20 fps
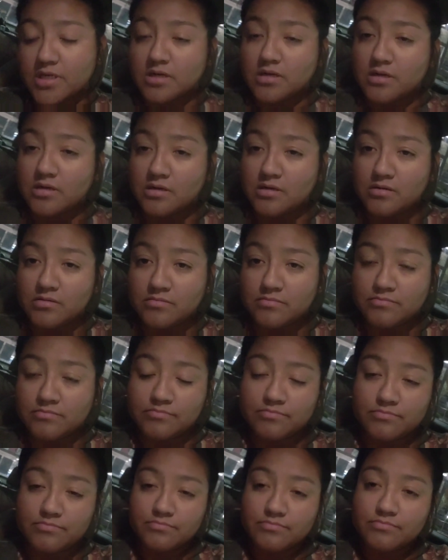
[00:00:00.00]

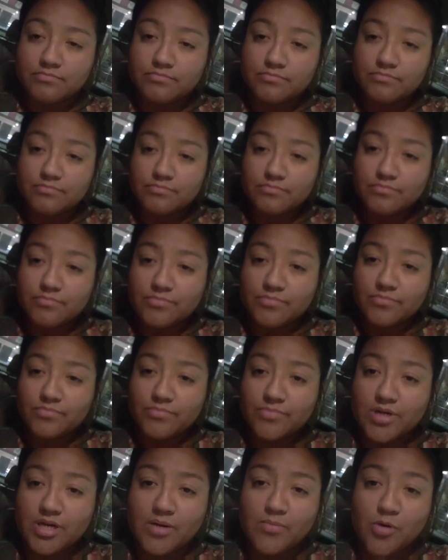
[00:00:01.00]
Um,
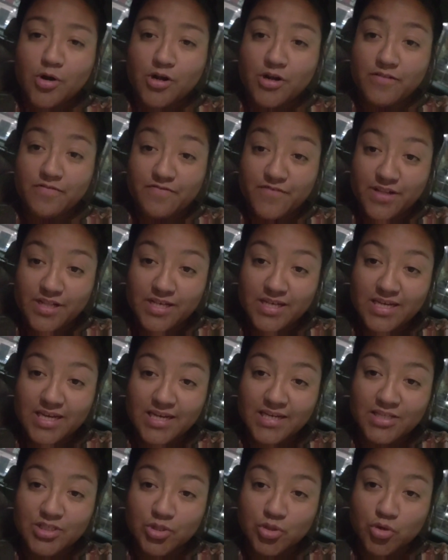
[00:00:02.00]
I'm already feeling
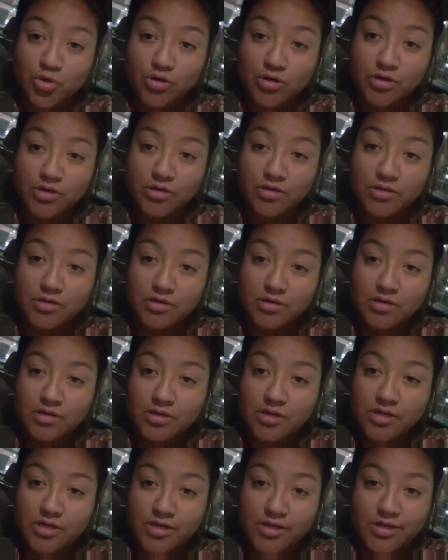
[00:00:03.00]
kind of sore,
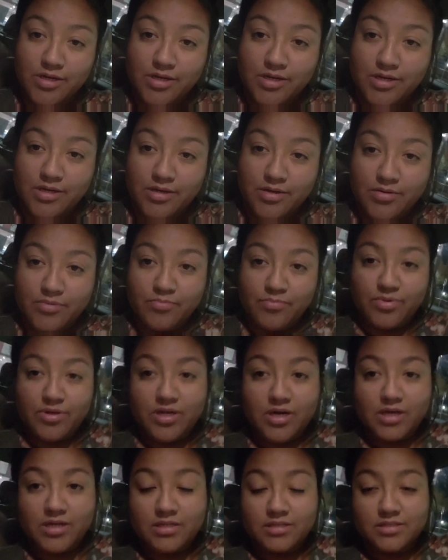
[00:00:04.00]

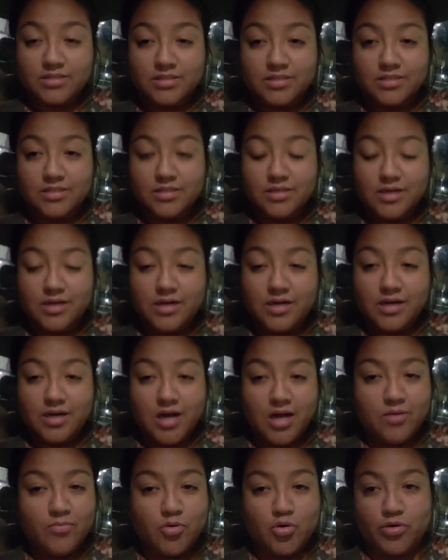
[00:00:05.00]
but honestly,
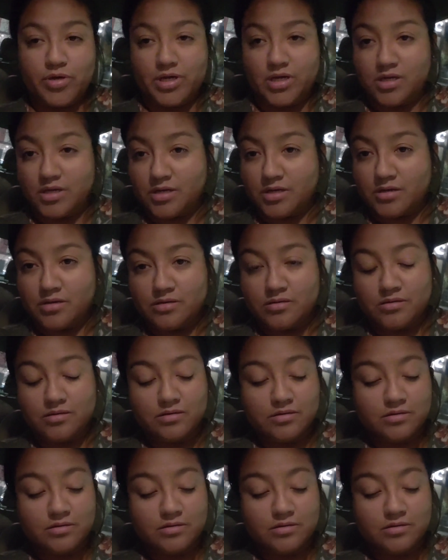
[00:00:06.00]
I'm okay.